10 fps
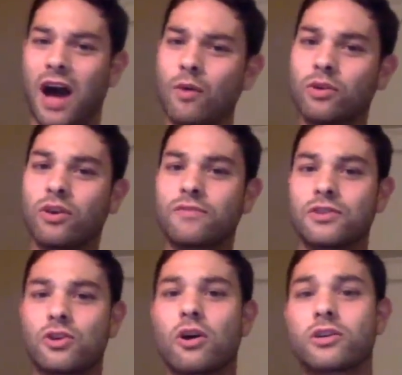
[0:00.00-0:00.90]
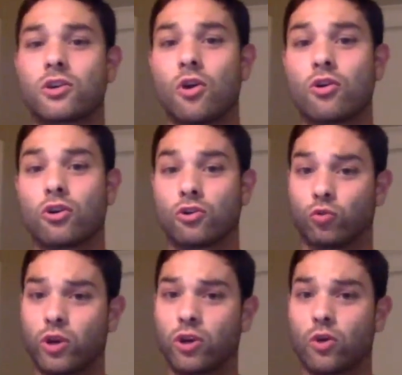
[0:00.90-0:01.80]
I would love to talk to your owner because
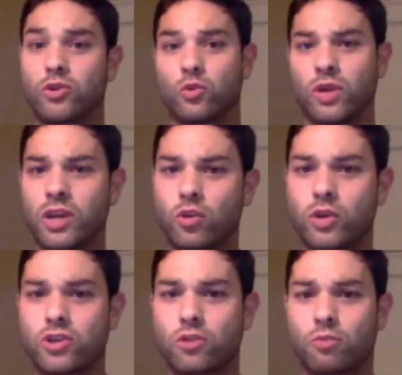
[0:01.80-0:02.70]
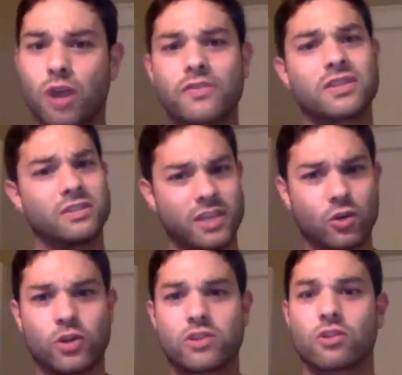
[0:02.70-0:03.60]
we are going to increase your profits and
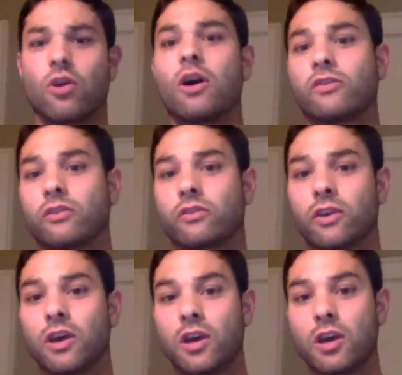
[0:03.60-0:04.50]
decrease your losses.